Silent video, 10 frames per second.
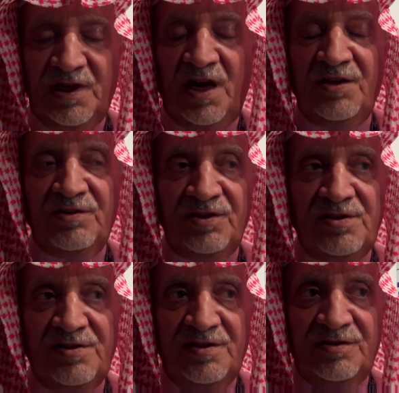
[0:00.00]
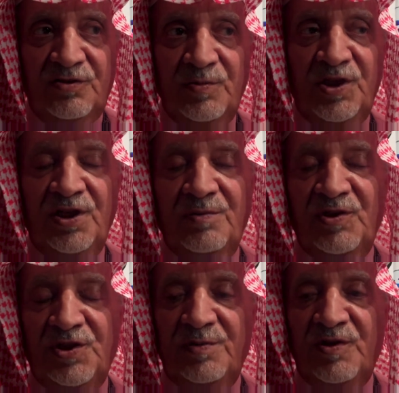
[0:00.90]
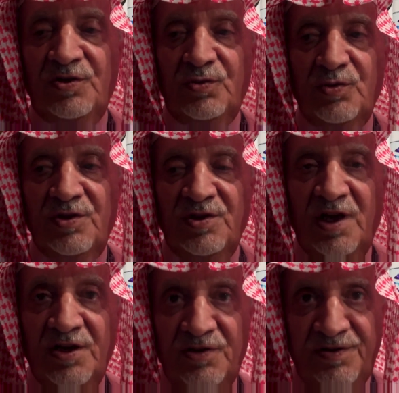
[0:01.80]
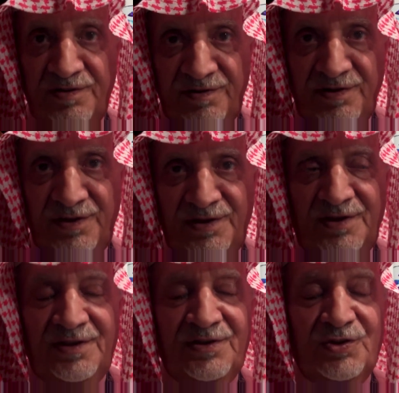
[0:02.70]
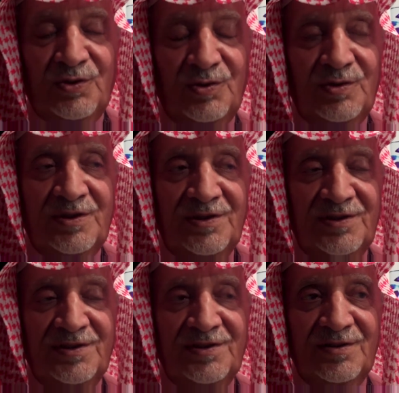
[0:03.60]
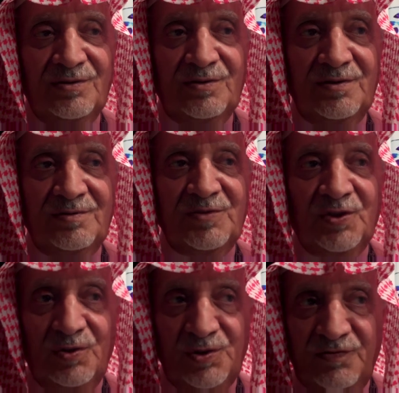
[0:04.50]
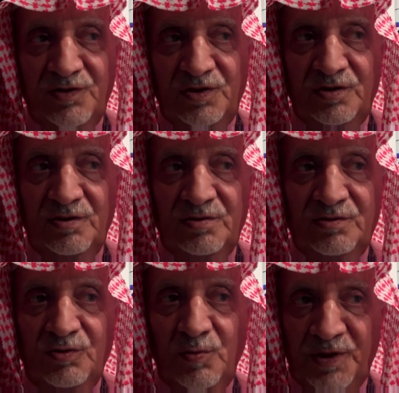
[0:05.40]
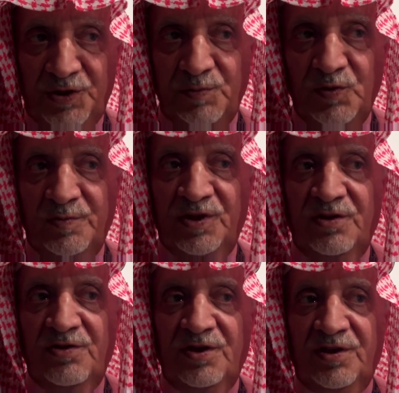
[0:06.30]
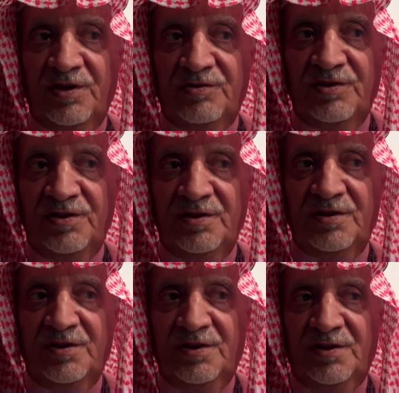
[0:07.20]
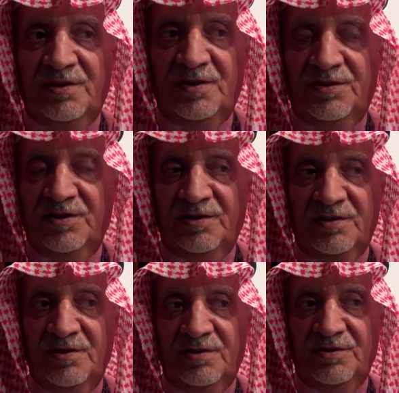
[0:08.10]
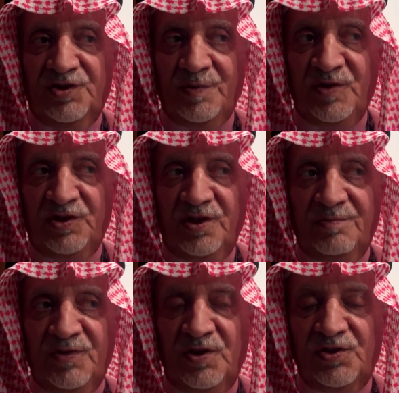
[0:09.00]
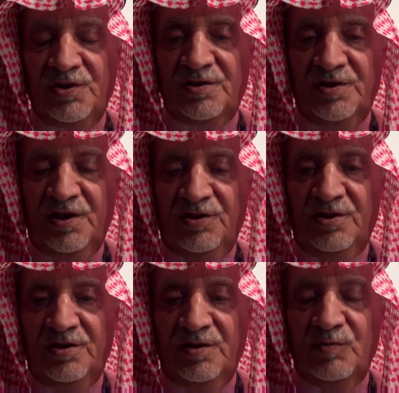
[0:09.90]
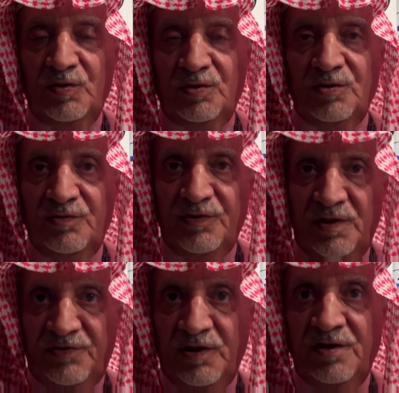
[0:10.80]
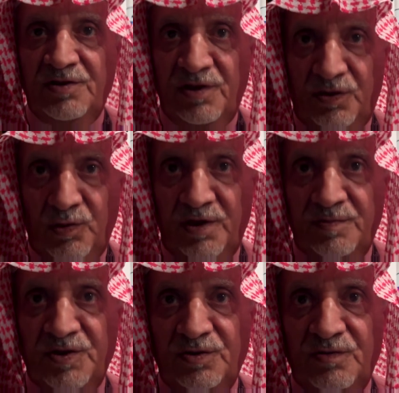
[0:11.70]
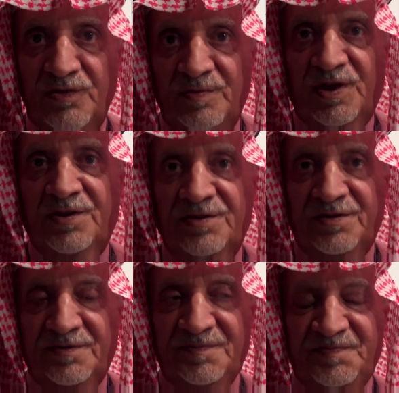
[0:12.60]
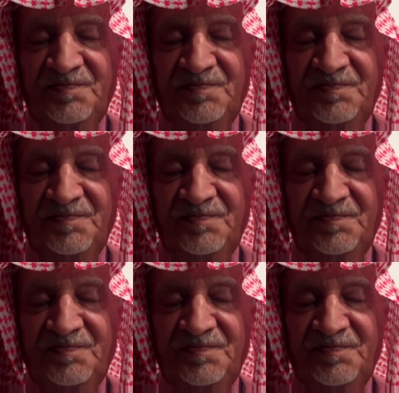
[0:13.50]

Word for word: grind it to become a cement with iron. So uh, because of the too much booming in the country, I think the cement companies are not able to fulfill the requirement of the market.